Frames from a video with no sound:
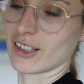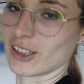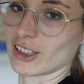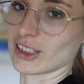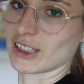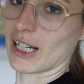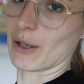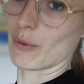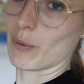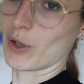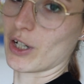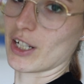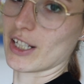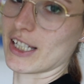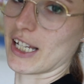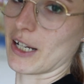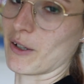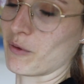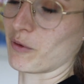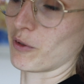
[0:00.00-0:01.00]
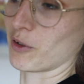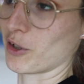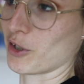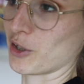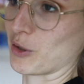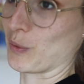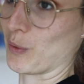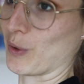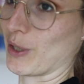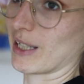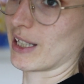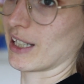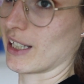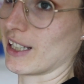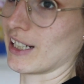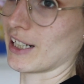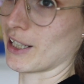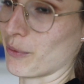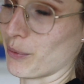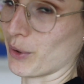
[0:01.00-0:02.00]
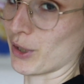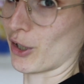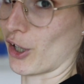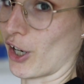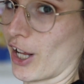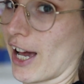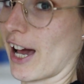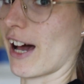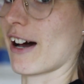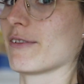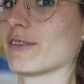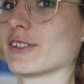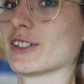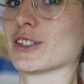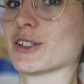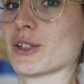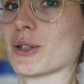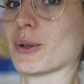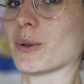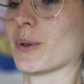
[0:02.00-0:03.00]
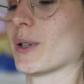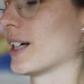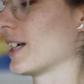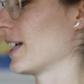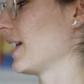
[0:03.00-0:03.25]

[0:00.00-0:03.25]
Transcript: because I want to take photos with the dinner we're gonna have, so